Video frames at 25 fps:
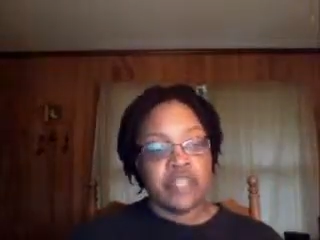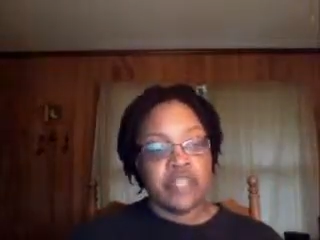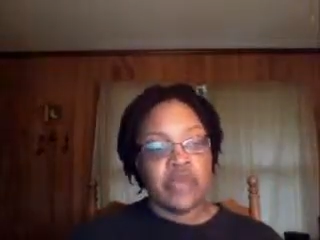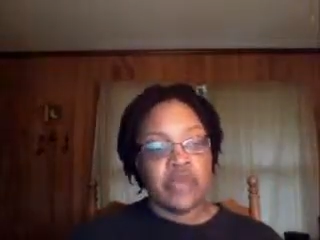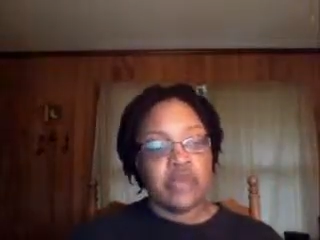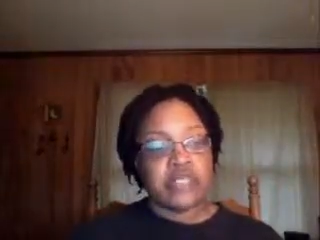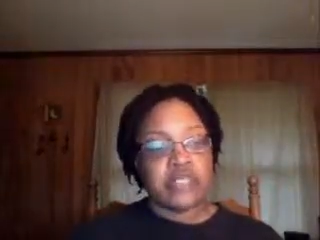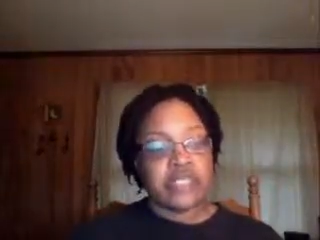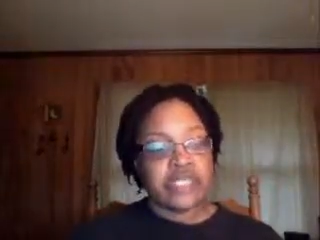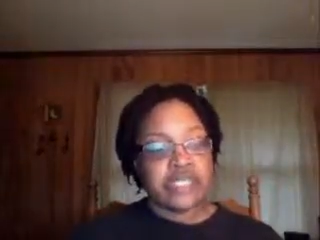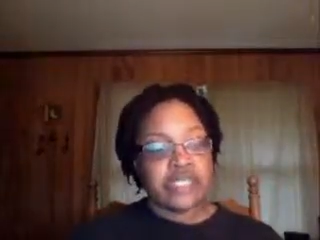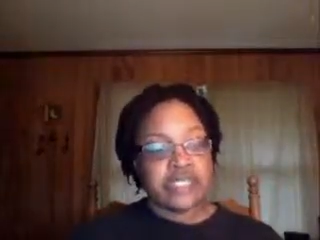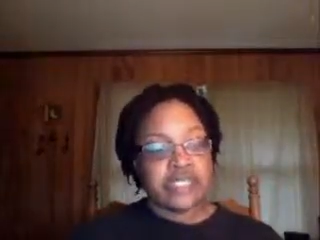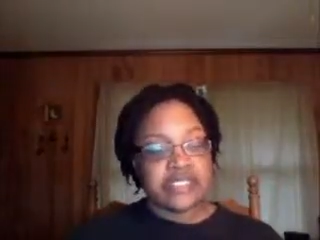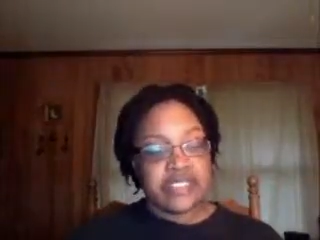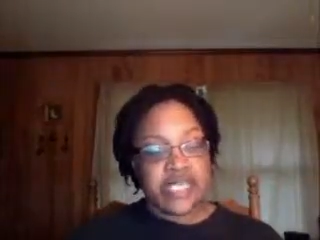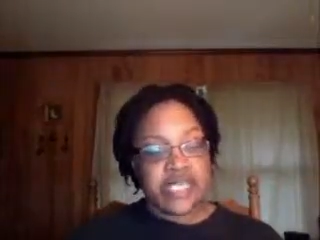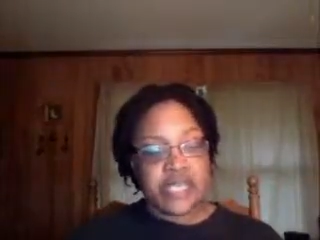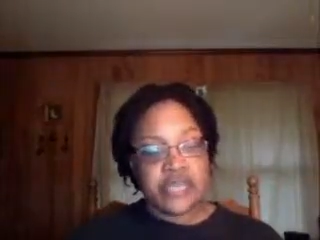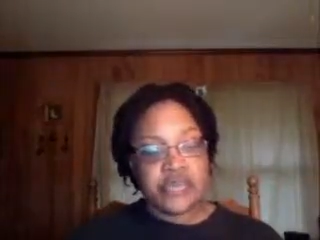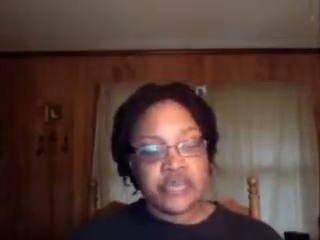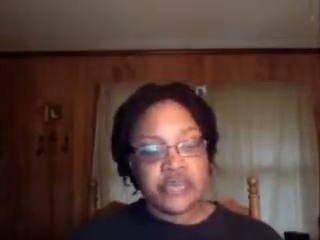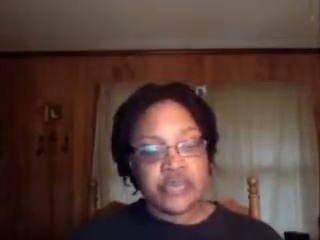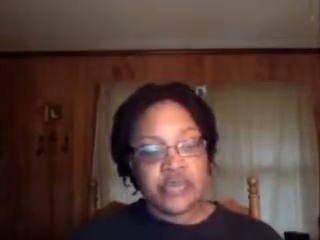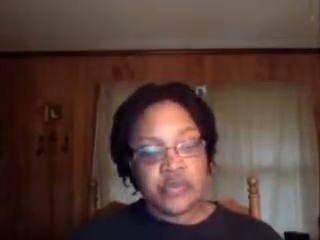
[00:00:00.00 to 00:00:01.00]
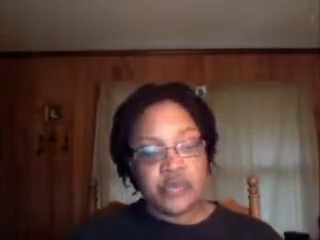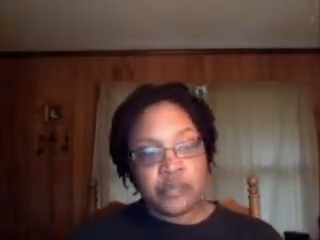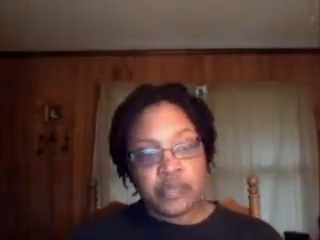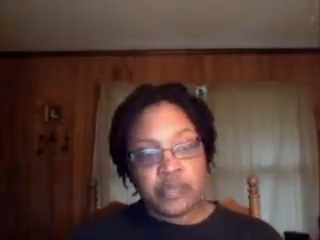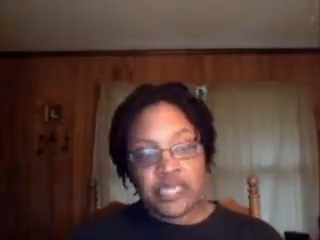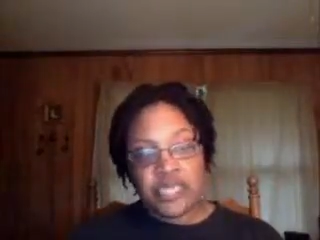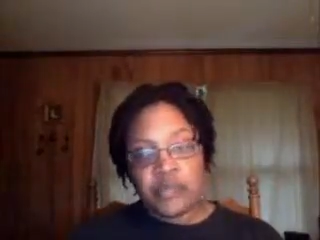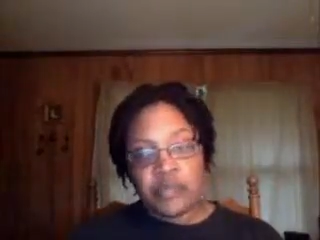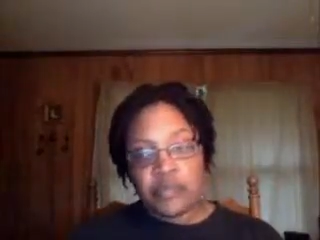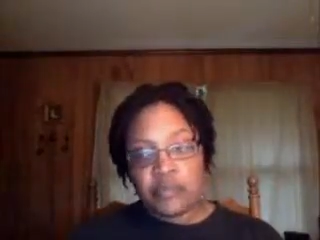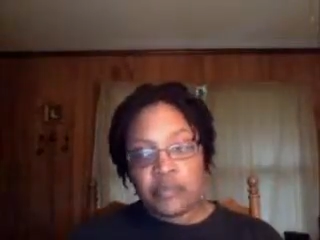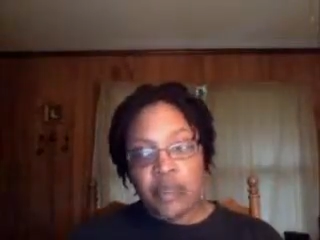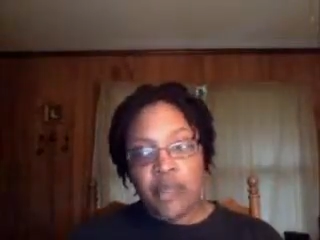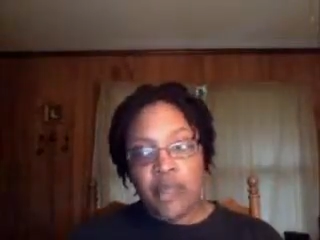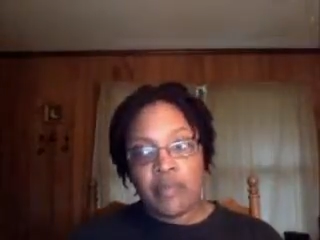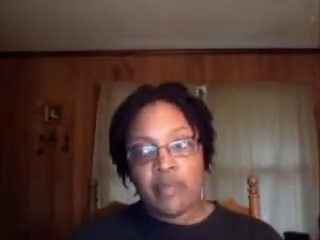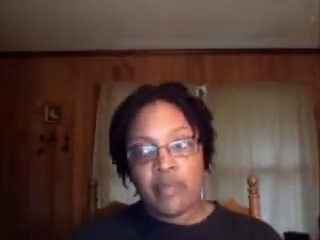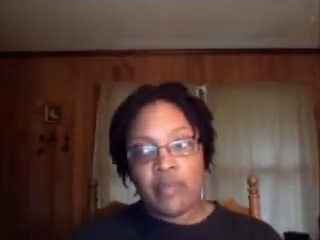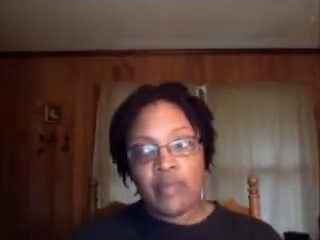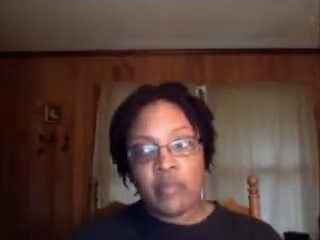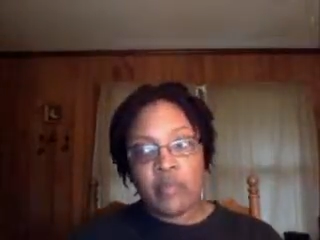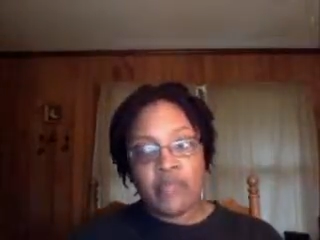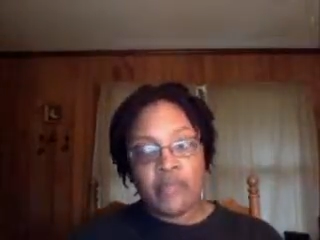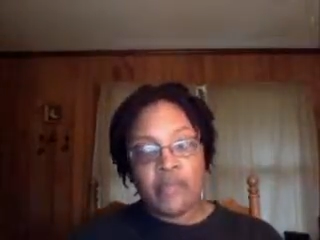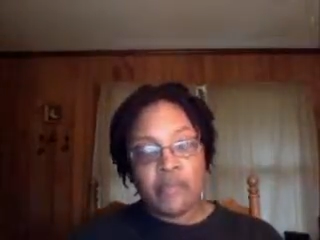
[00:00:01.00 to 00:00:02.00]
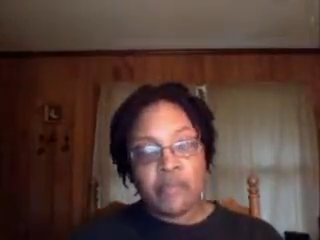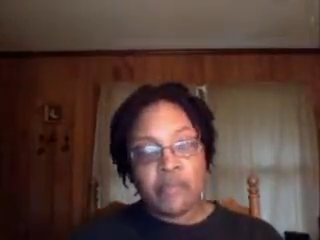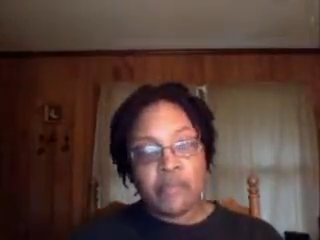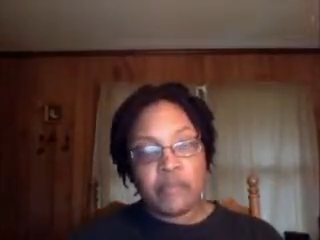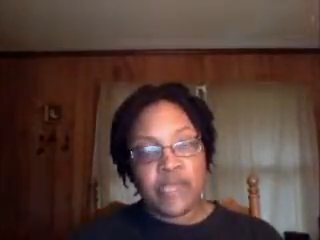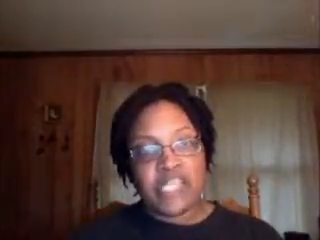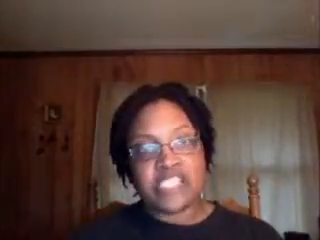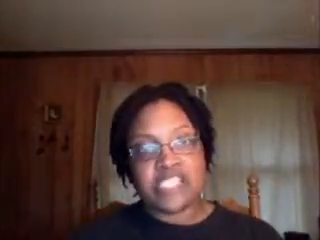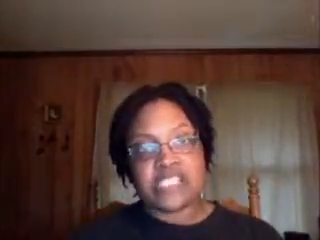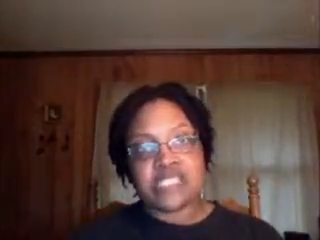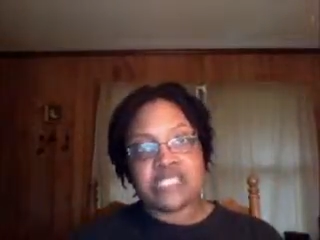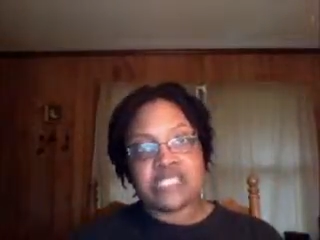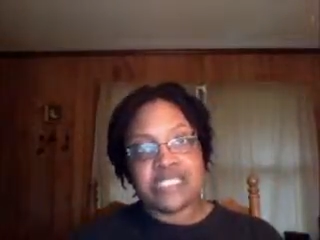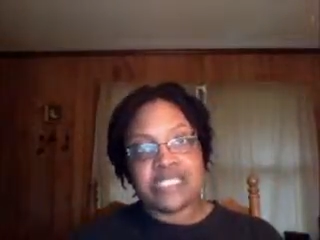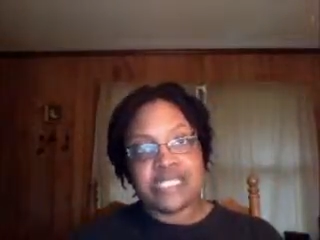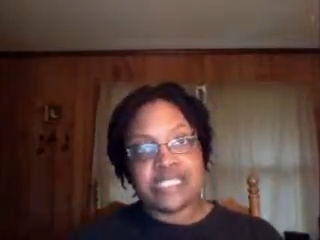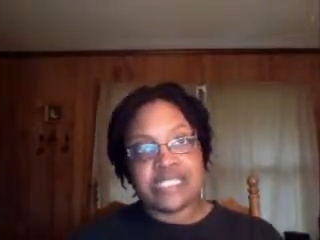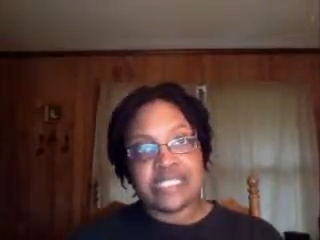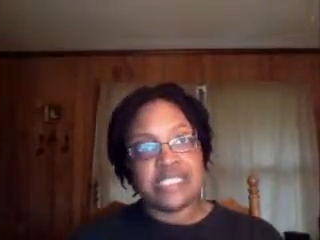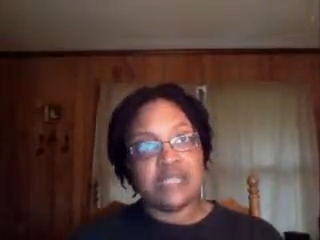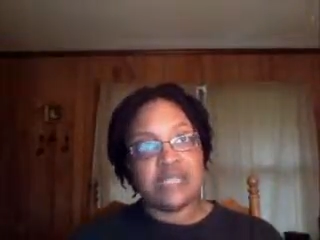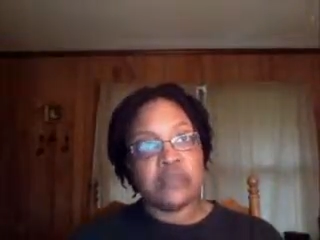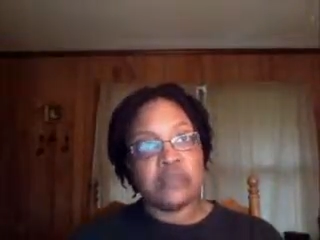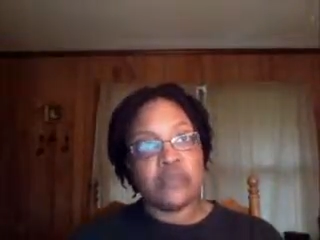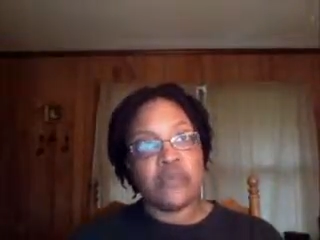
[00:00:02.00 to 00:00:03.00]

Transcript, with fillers: it was a contender to be probably one of the best DC